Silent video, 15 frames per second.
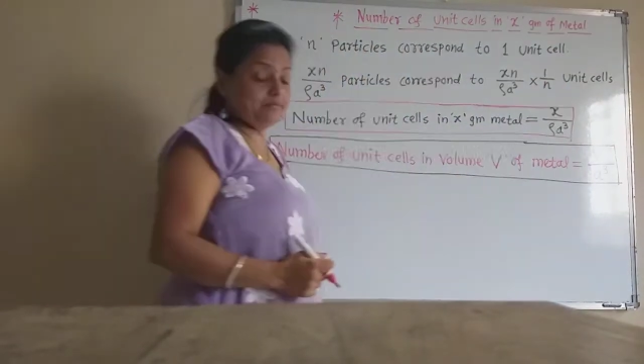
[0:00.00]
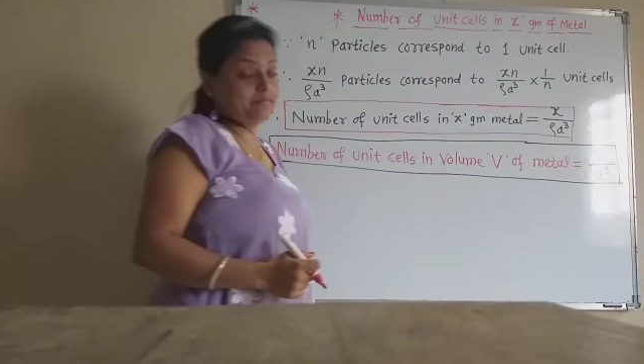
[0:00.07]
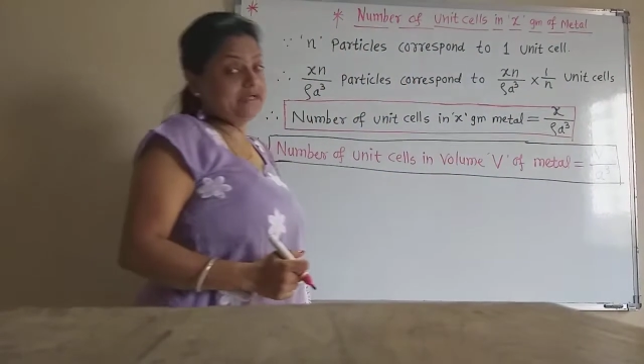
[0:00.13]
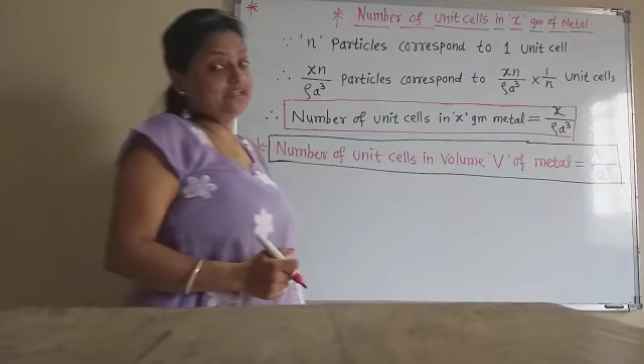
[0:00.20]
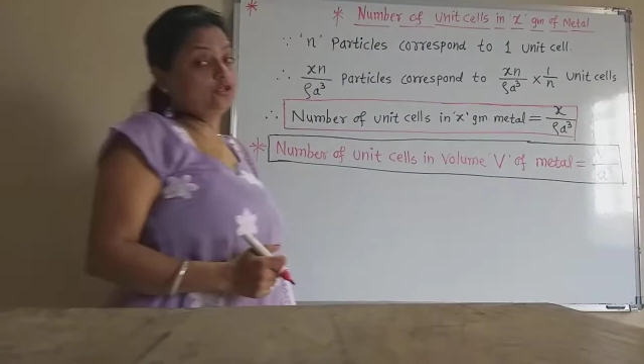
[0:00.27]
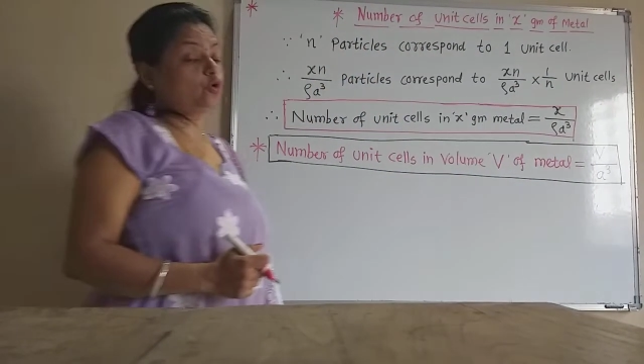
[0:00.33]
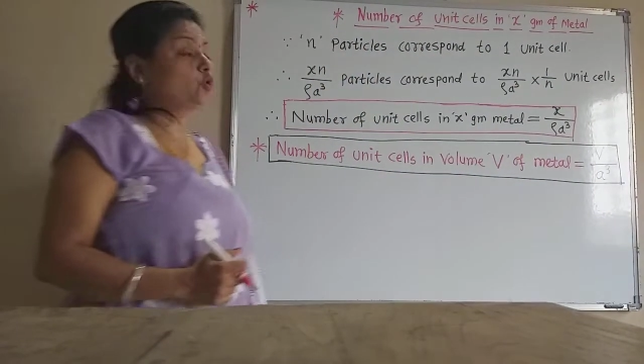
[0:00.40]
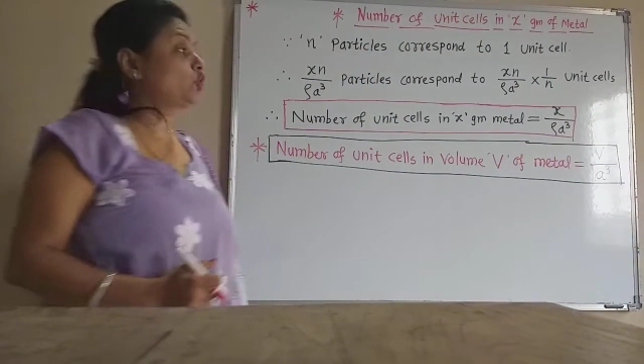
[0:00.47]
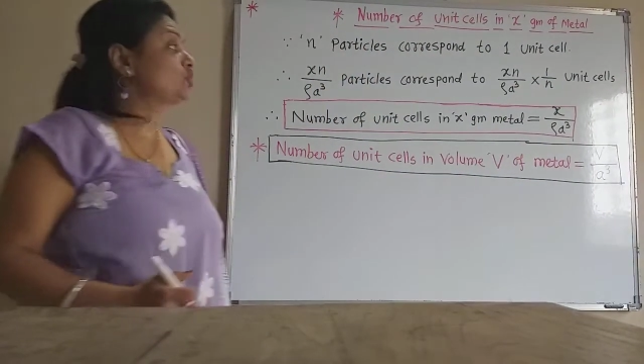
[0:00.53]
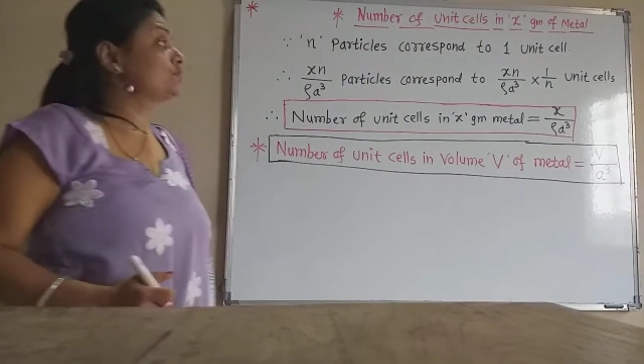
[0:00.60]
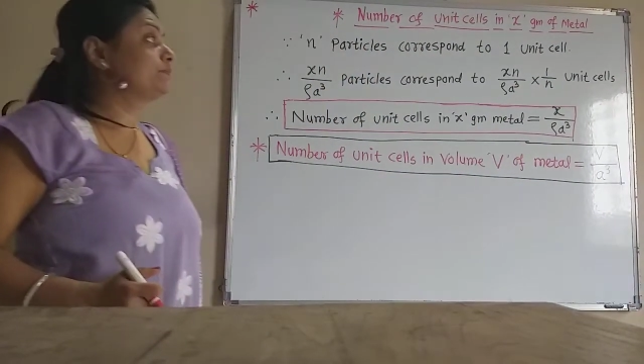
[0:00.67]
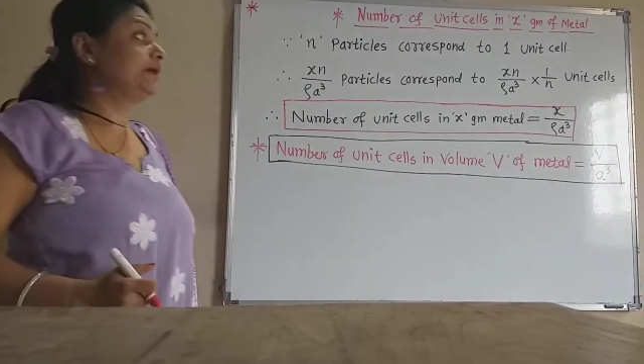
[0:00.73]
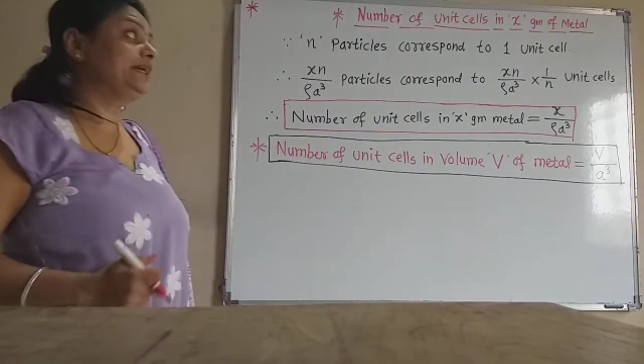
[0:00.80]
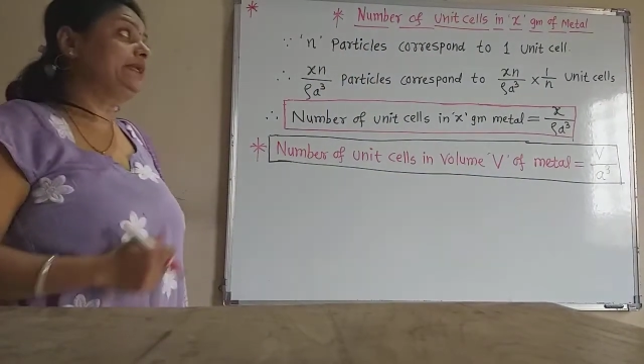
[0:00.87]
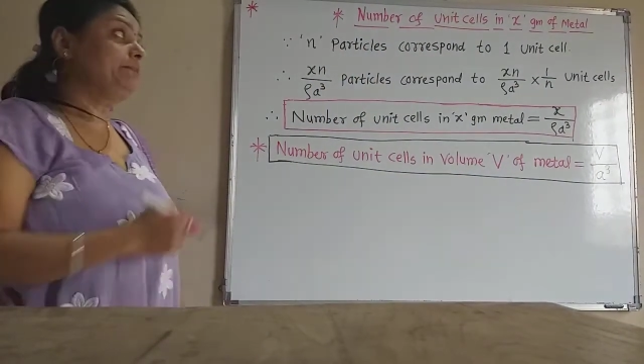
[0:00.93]
By the cross
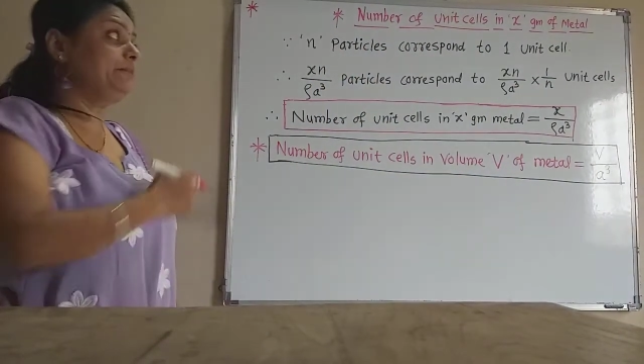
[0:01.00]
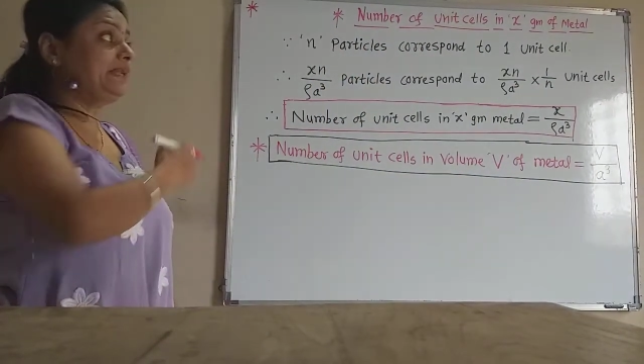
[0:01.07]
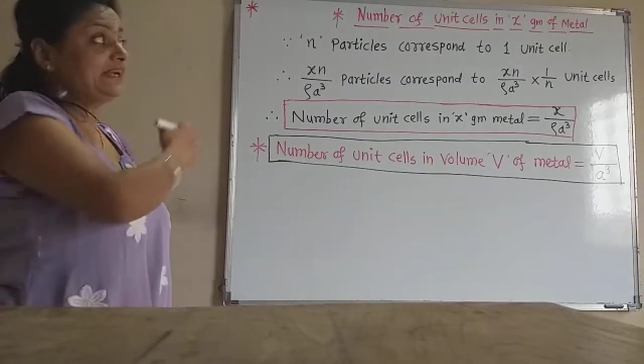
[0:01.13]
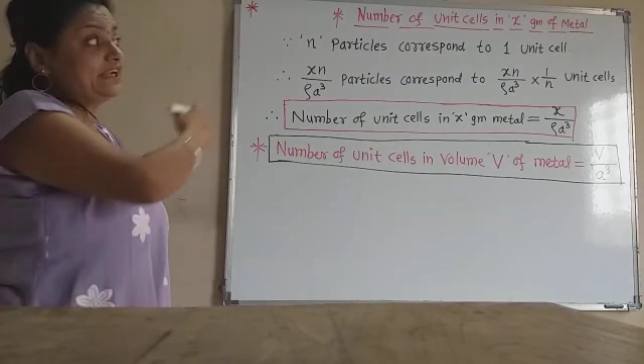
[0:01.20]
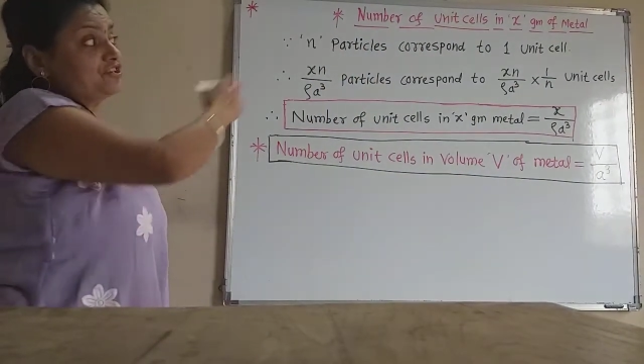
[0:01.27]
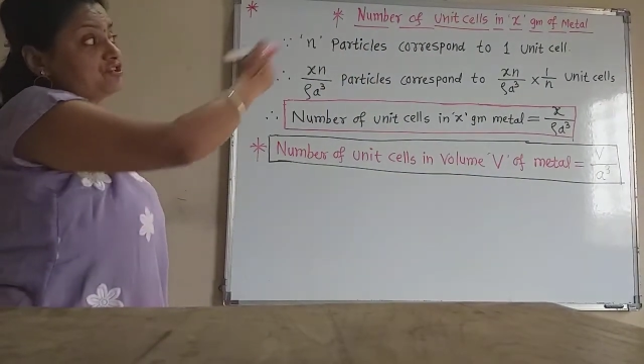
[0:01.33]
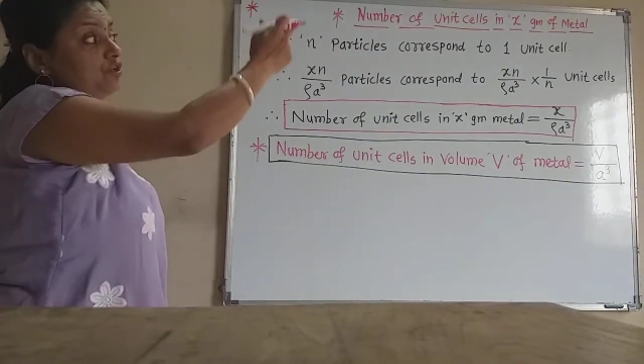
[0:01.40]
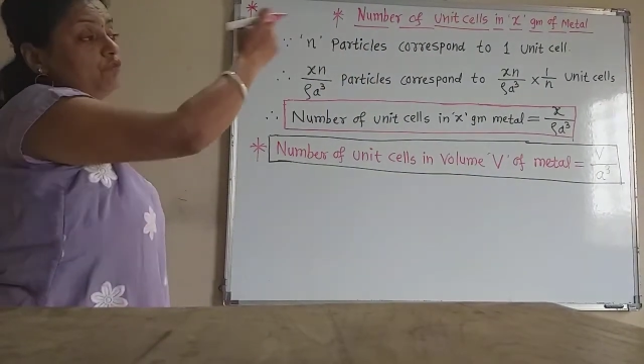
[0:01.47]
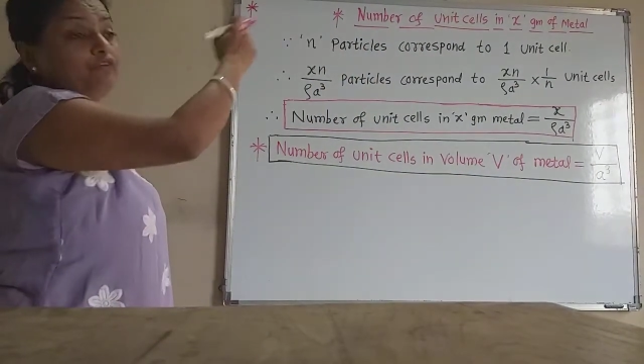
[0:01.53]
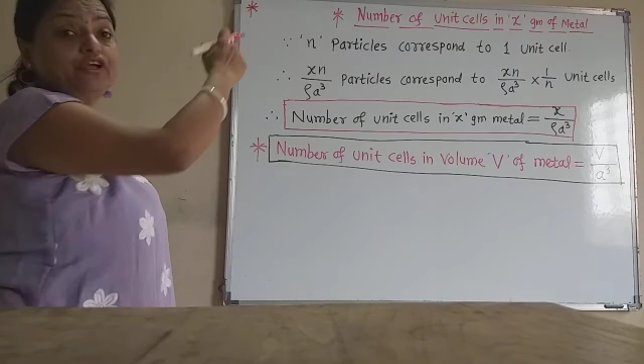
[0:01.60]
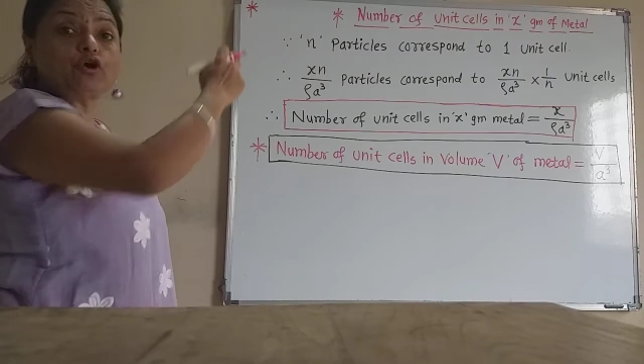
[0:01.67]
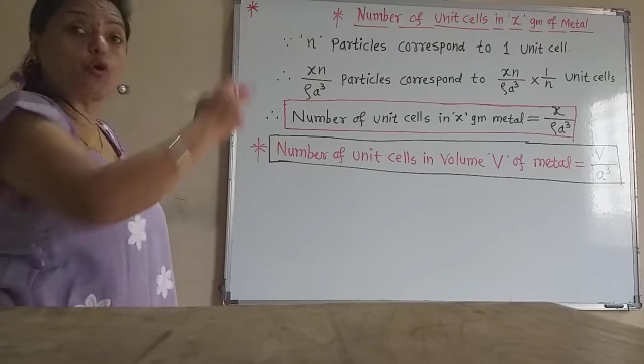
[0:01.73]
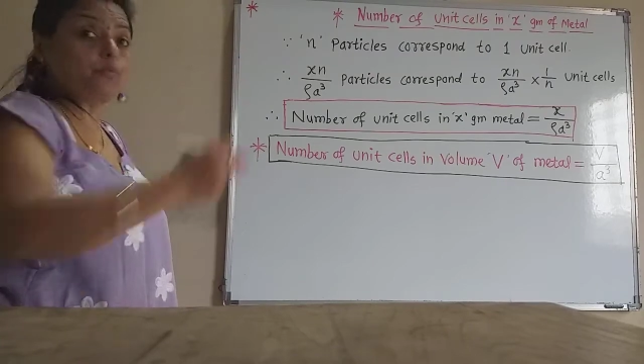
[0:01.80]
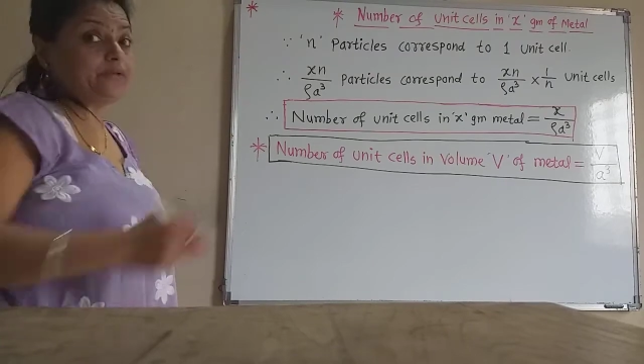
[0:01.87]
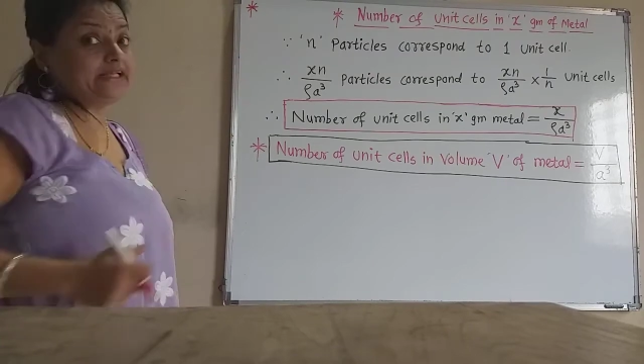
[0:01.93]
multiplication we
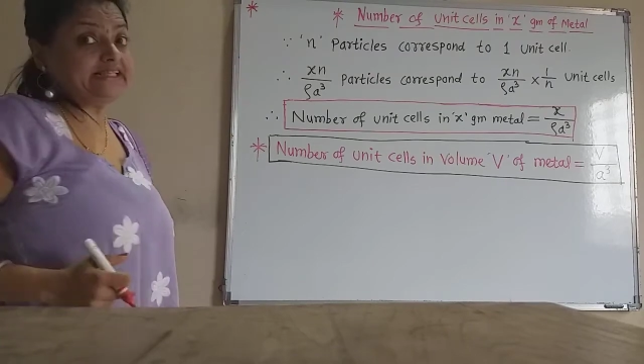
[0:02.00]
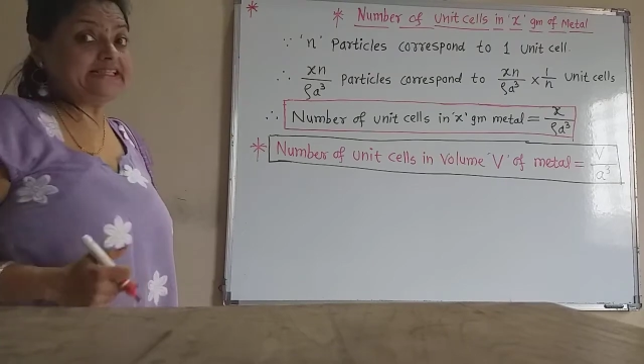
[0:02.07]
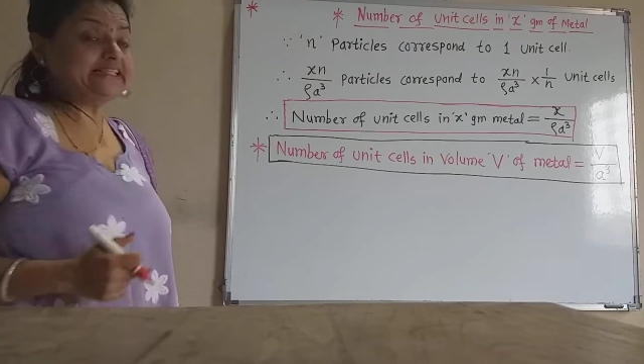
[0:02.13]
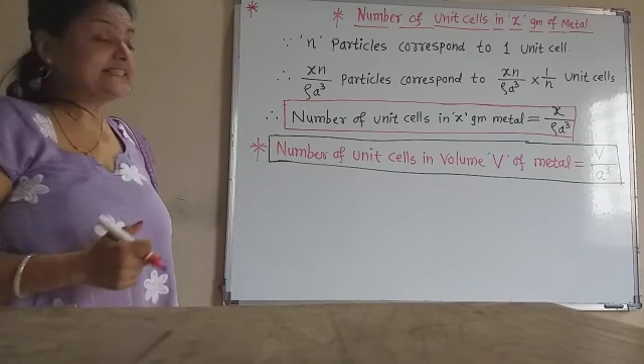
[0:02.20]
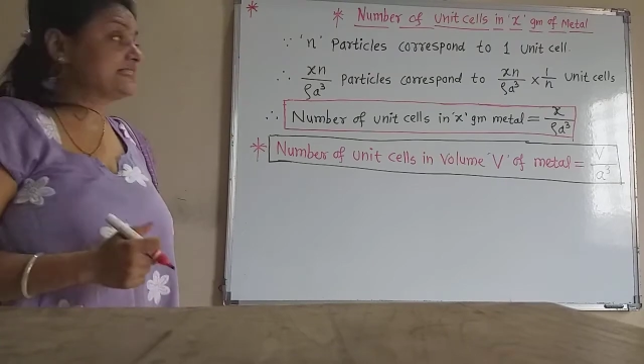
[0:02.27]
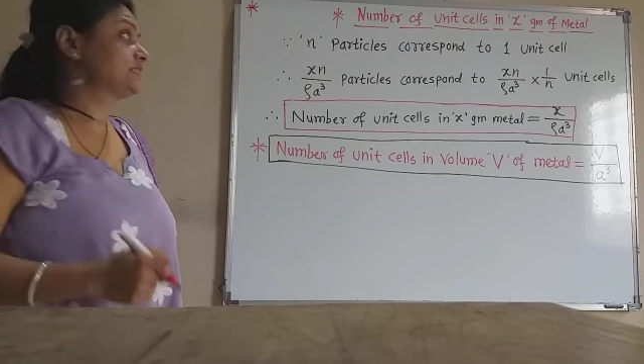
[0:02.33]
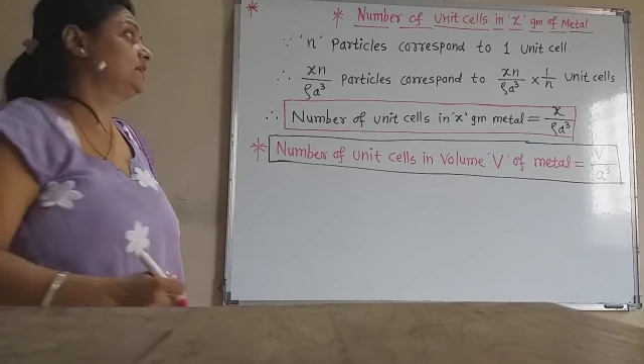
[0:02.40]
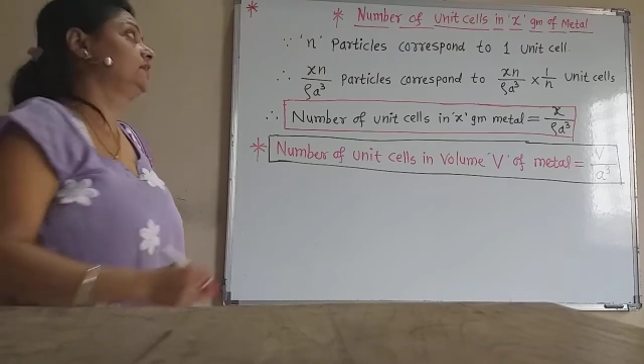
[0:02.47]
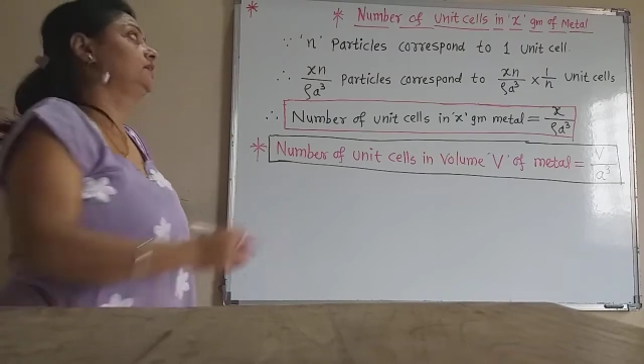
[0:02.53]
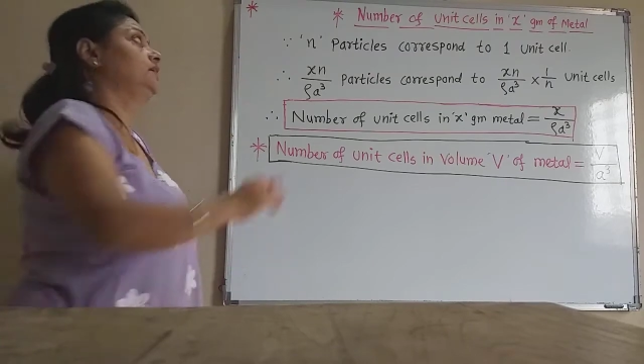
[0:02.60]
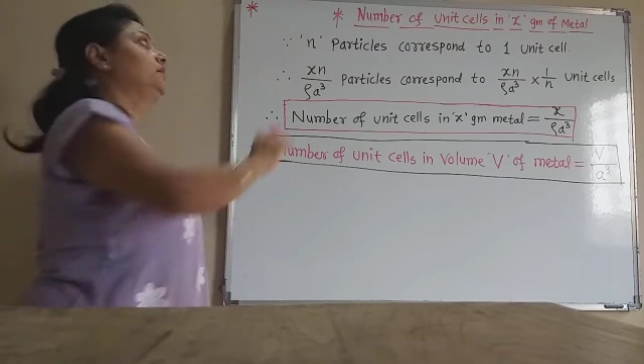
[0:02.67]
obtain this